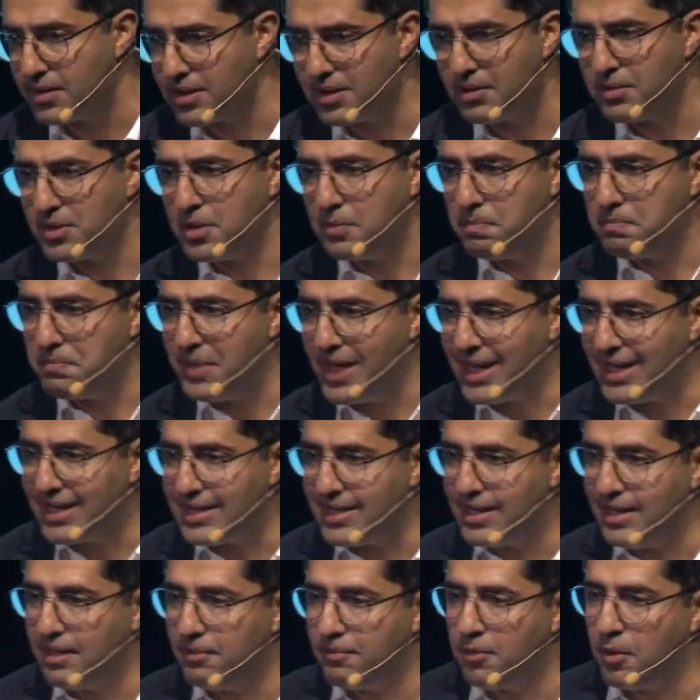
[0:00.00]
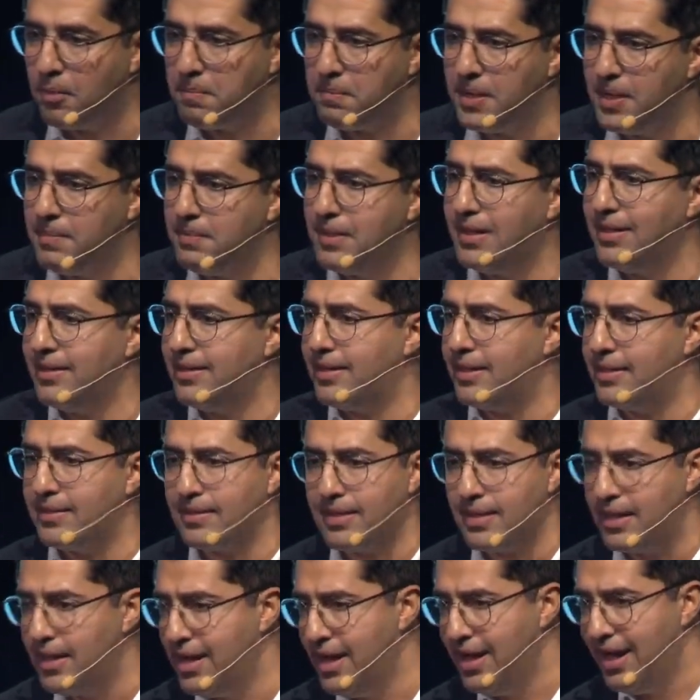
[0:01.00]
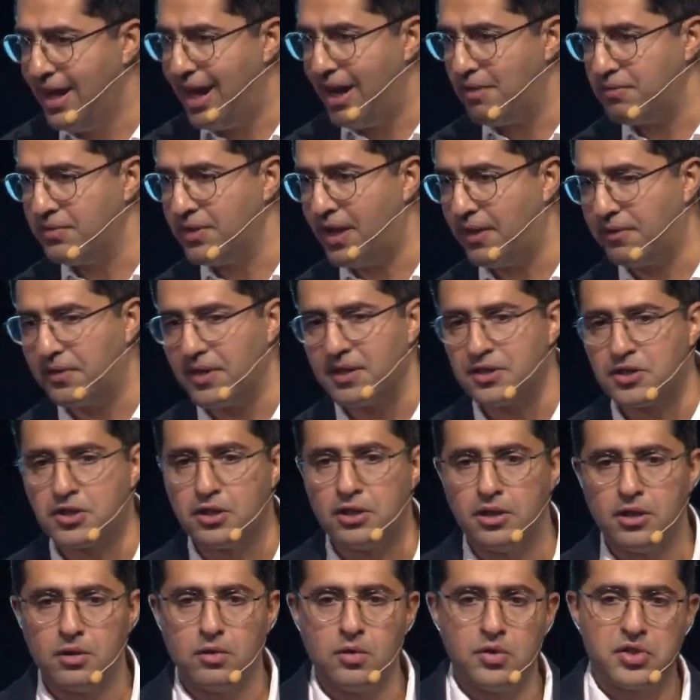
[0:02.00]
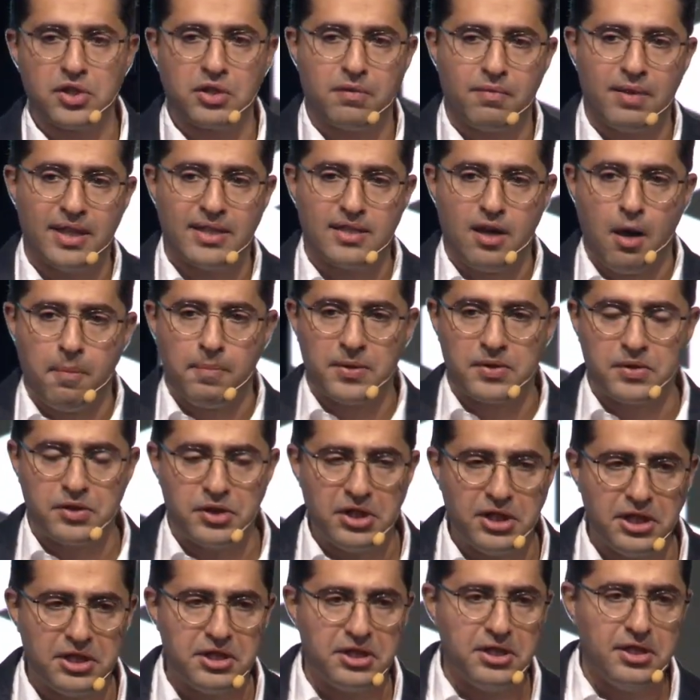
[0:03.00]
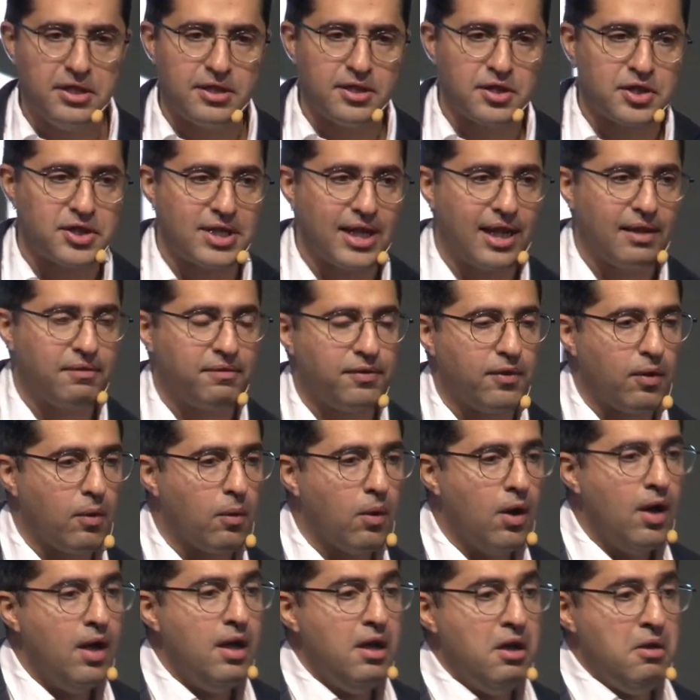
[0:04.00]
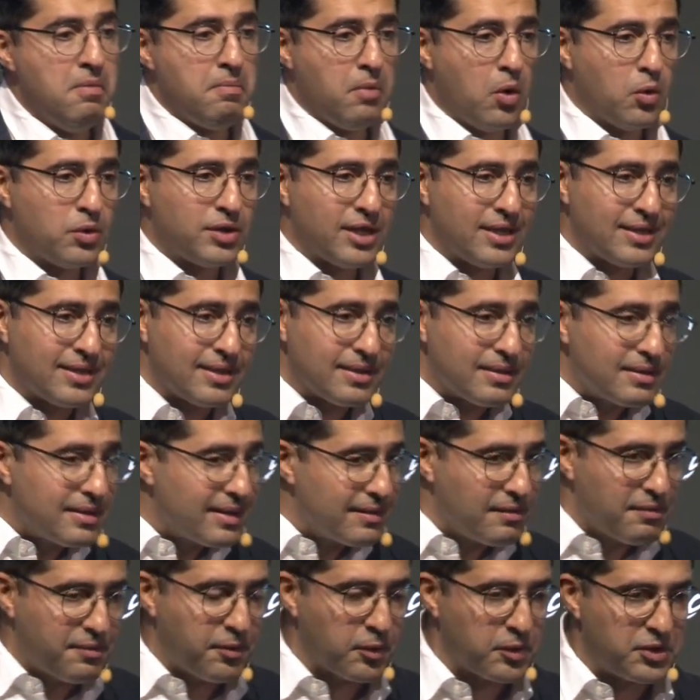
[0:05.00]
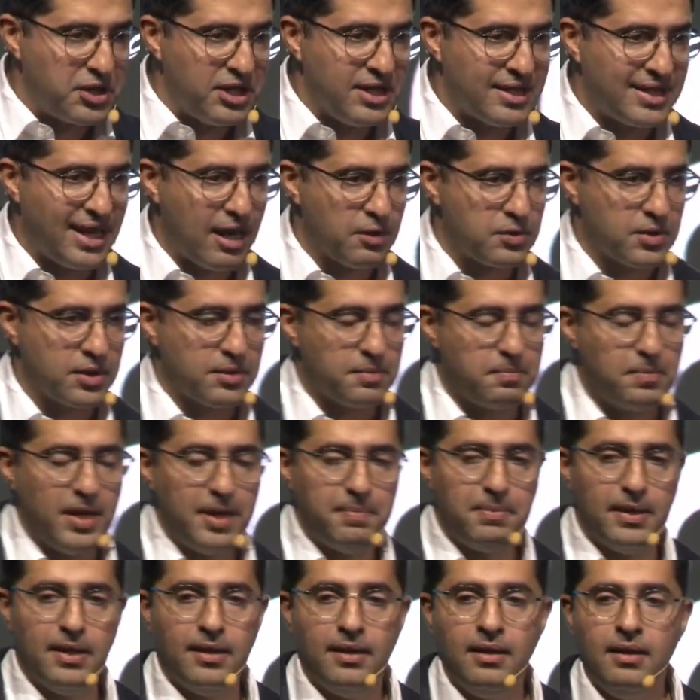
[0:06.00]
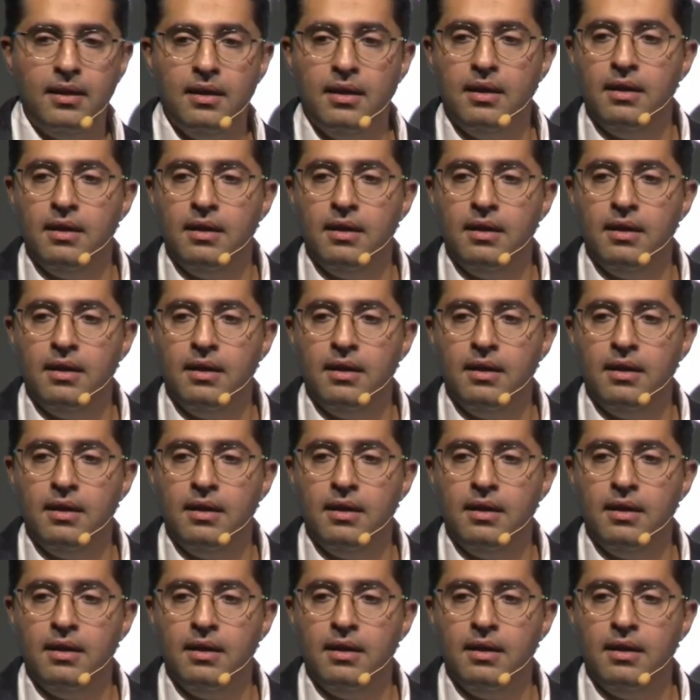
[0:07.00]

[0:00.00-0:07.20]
So it's a big deal for people and have nothing to lose. A great opportunity to sell for more than 14,000 people.